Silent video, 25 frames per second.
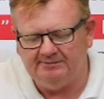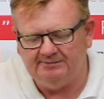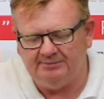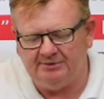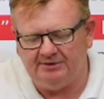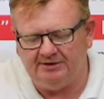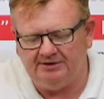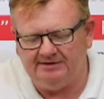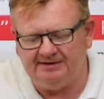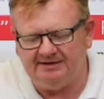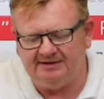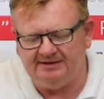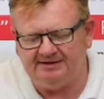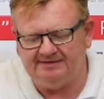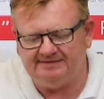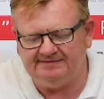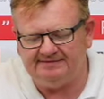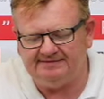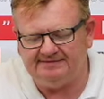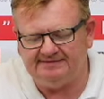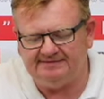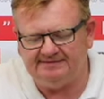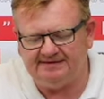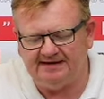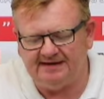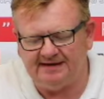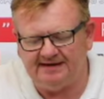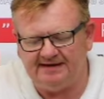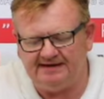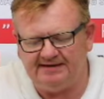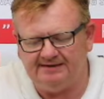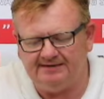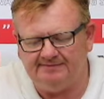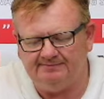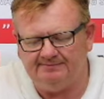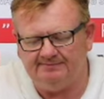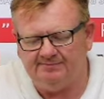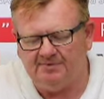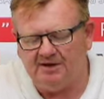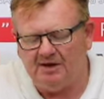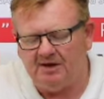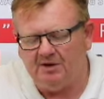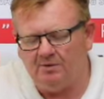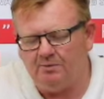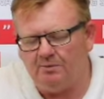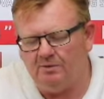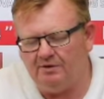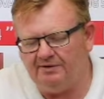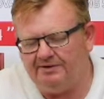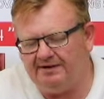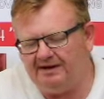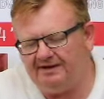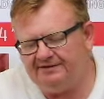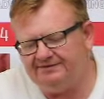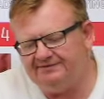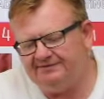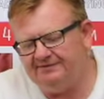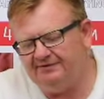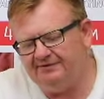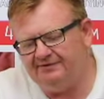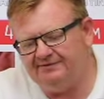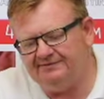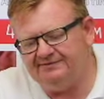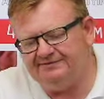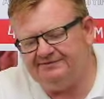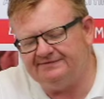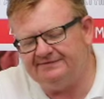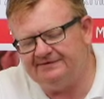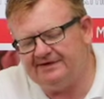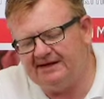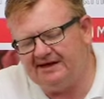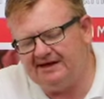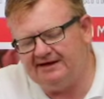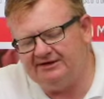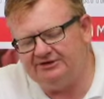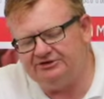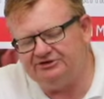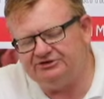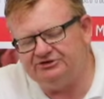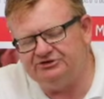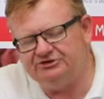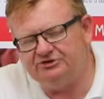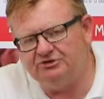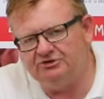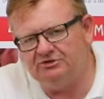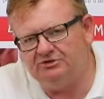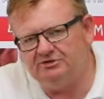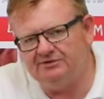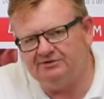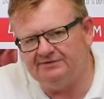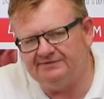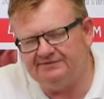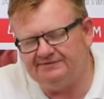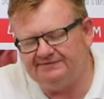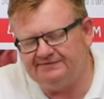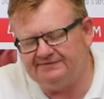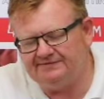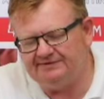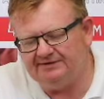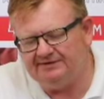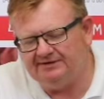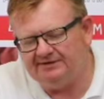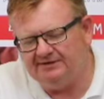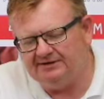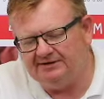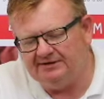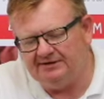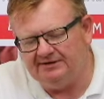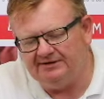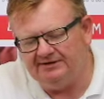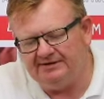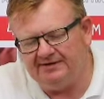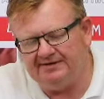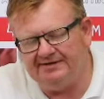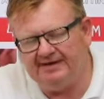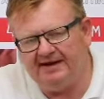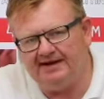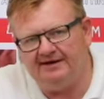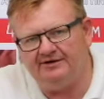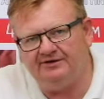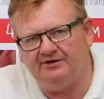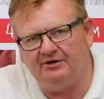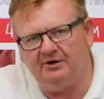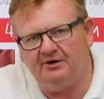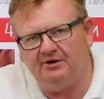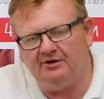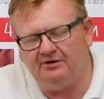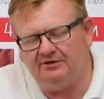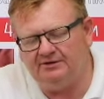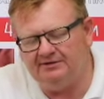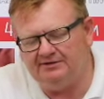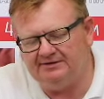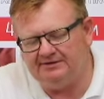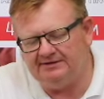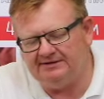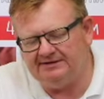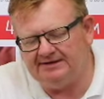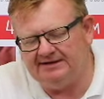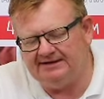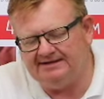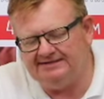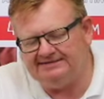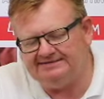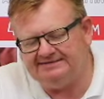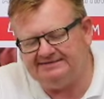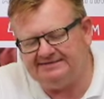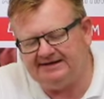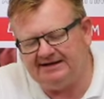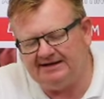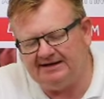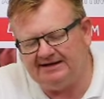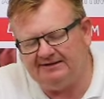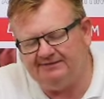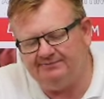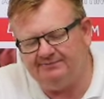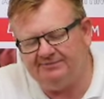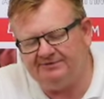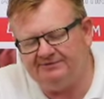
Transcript: pull it nice and tight. What that does, that ensures that that knot is tight,